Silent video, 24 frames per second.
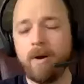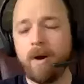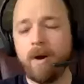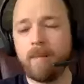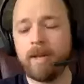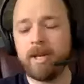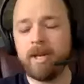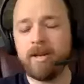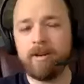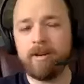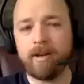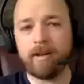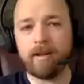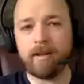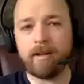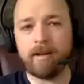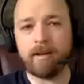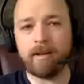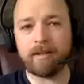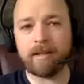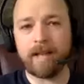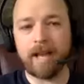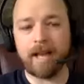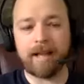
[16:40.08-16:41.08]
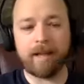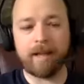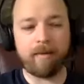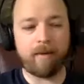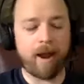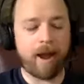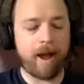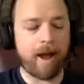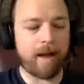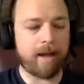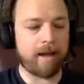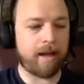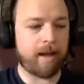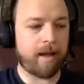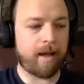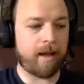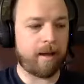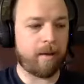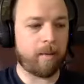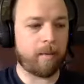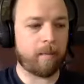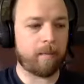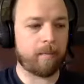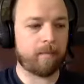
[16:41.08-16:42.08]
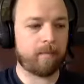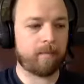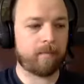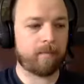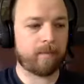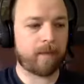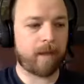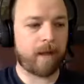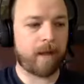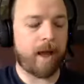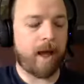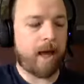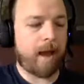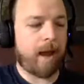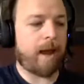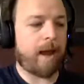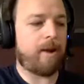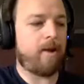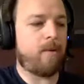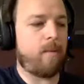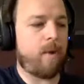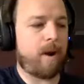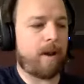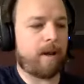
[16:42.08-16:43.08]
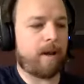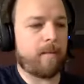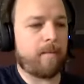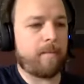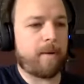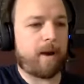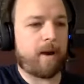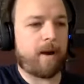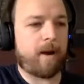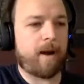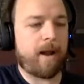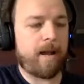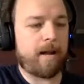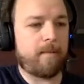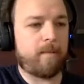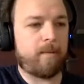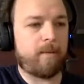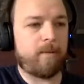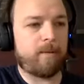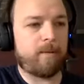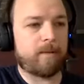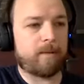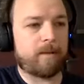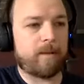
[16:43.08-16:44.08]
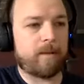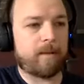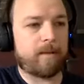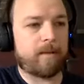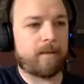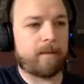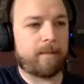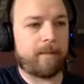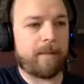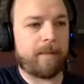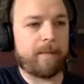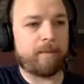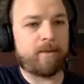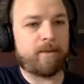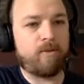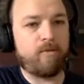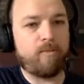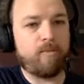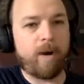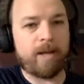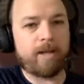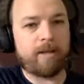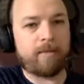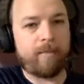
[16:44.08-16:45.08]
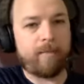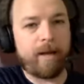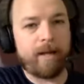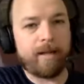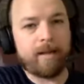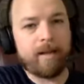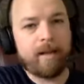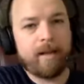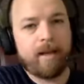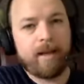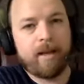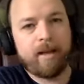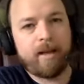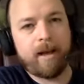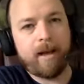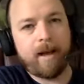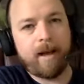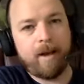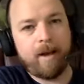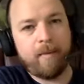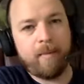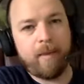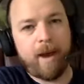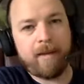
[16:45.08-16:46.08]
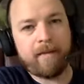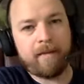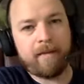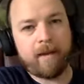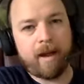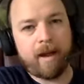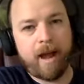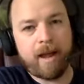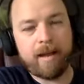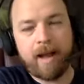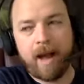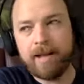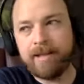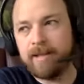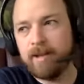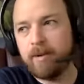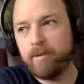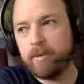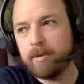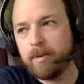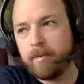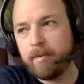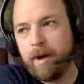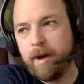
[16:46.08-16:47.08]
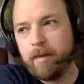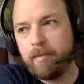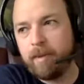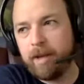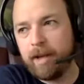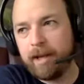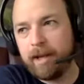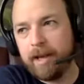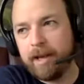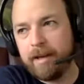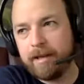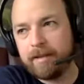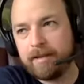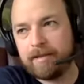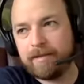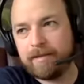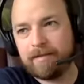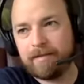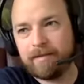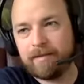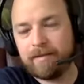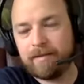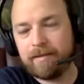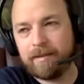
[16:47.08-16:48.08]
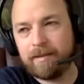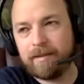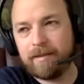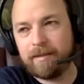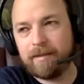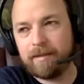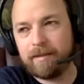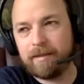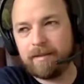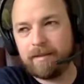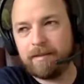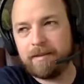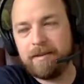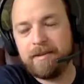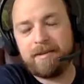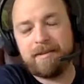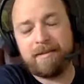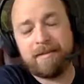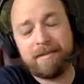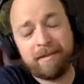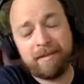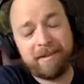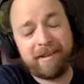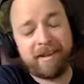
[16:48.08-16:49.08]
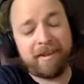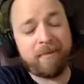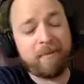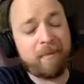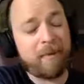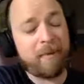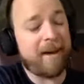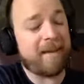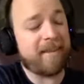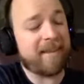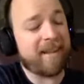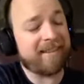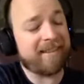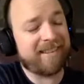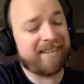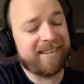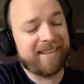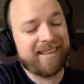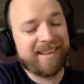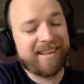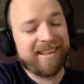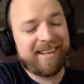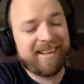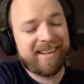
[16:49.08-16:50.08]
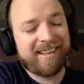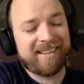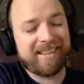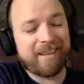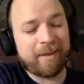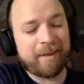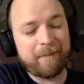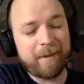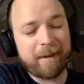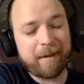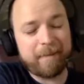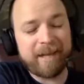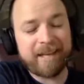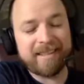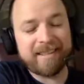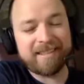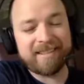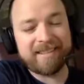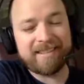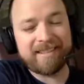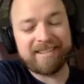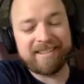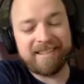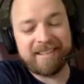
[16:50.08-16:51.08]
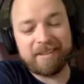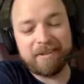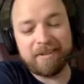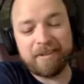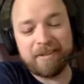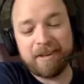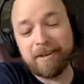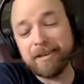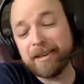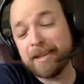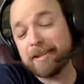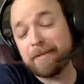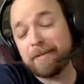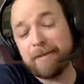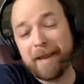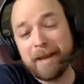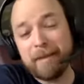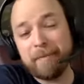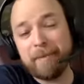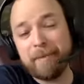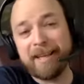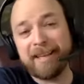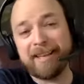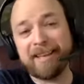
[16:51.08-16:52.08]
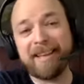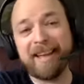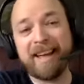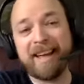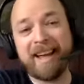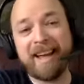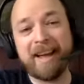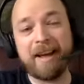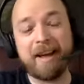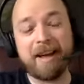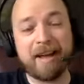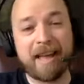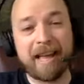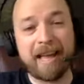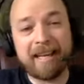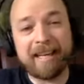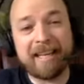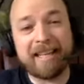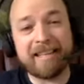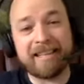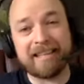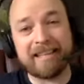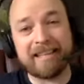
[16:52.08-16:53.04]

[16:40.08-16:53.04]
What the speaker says: I mean you're exactly right. And I don't want to compare animals to people too much, but right. I deal with the public, and it's wow, that family has that's a family, and